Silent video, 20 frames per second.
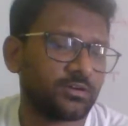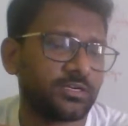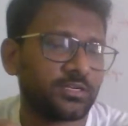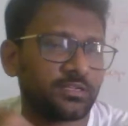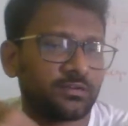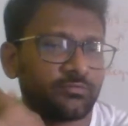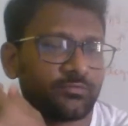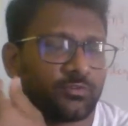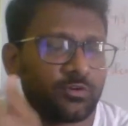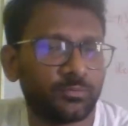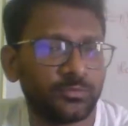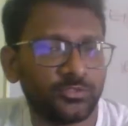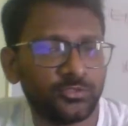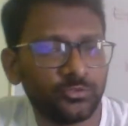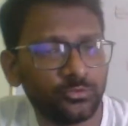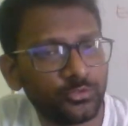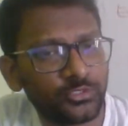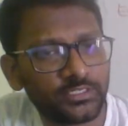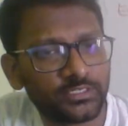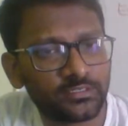it can form in
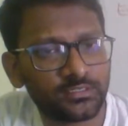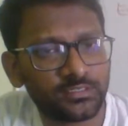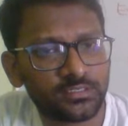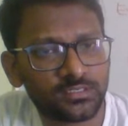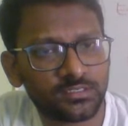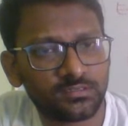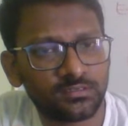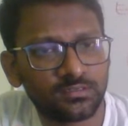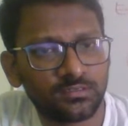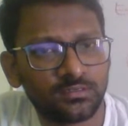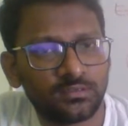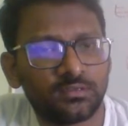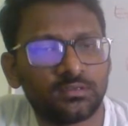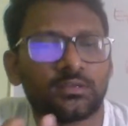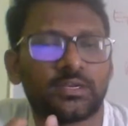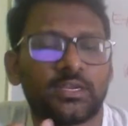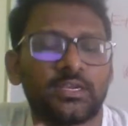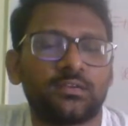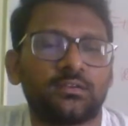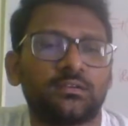ureters,
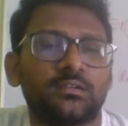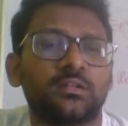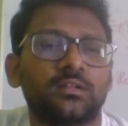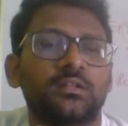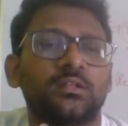right?